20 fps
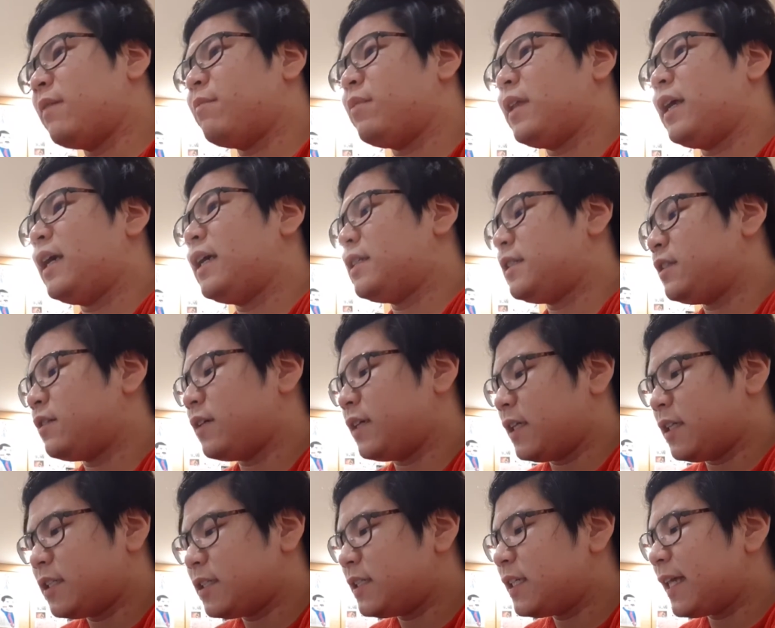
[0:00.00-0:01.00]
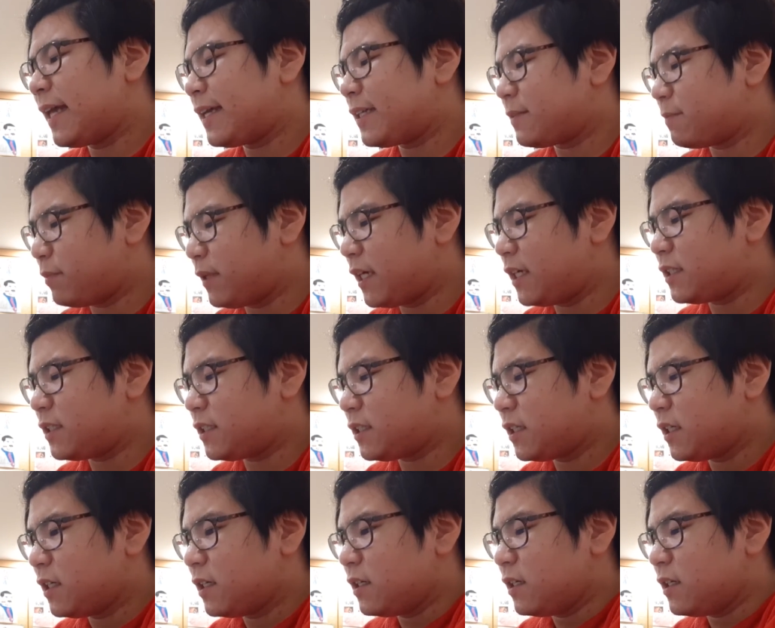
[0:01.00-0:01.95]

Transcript: Blade's, it still has Blade's